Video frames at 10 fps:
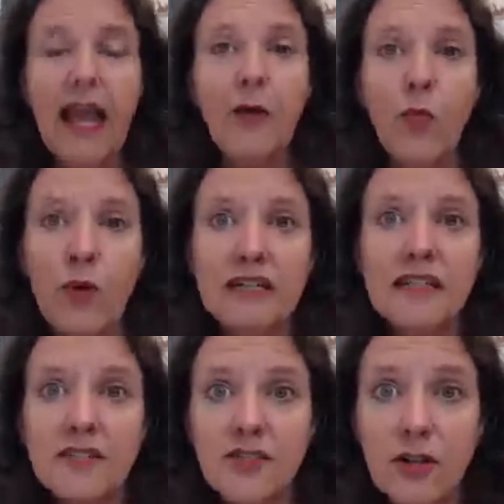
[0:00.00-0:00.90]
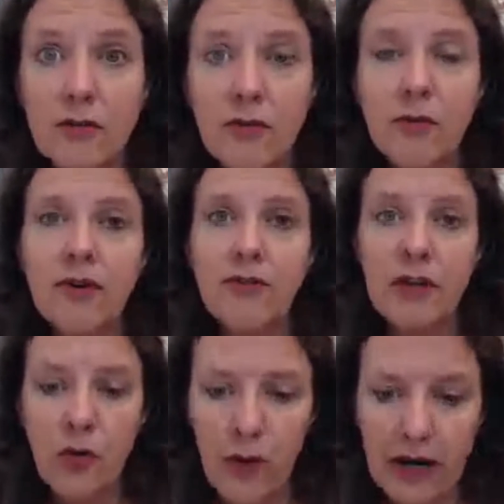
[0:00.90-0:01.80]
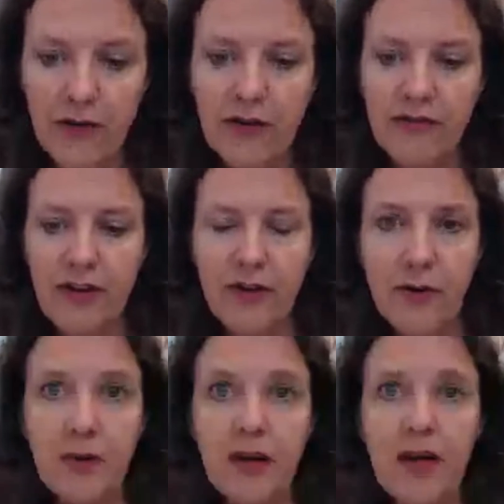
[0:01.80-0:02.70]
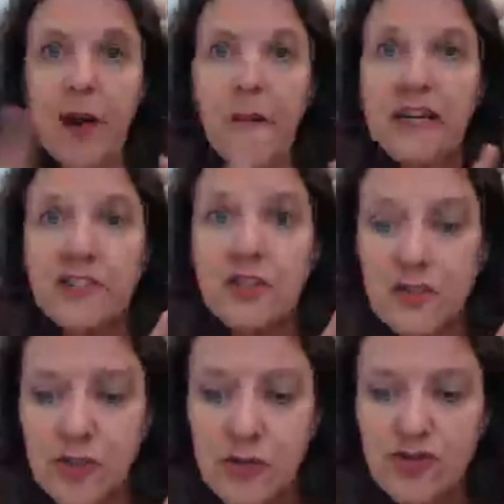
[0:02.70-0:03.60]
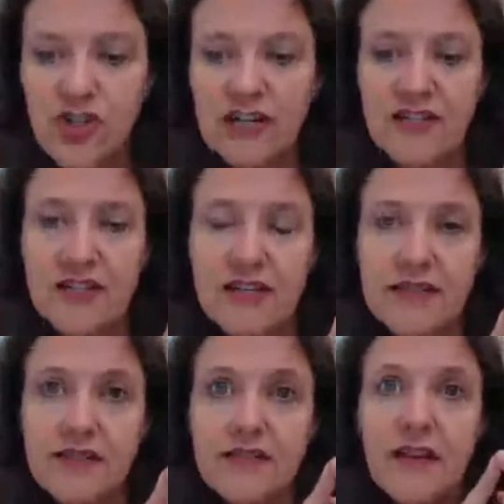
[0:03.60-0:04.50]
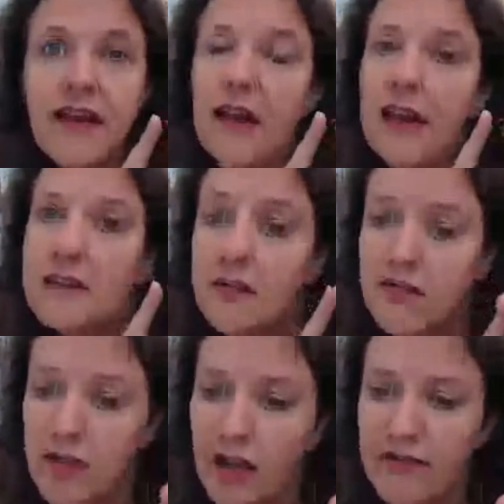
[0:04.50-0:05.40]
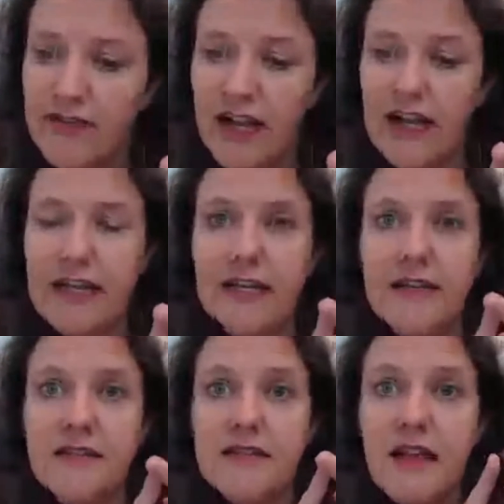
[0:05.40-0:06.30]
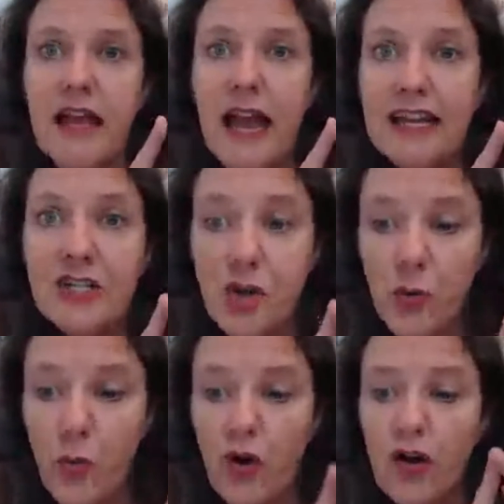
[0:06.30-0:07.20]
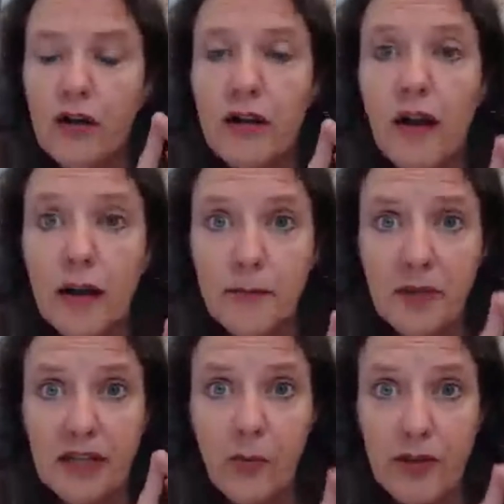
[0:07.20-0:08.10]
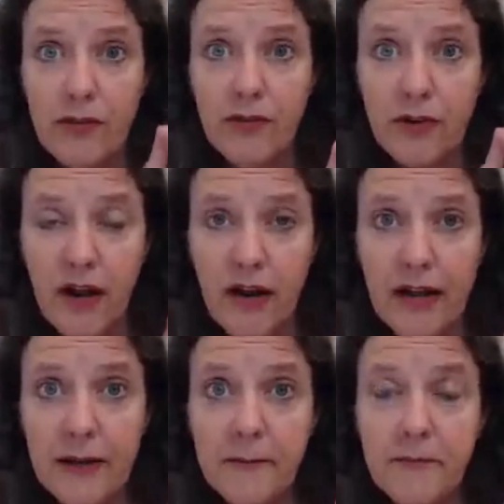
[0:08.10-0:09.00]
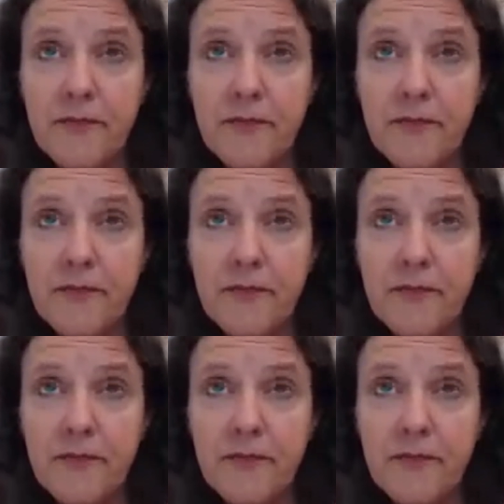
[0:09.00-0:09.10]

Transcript: And what does the Lord require of you but to do justice and to love kindness and to walk humbly with your God?"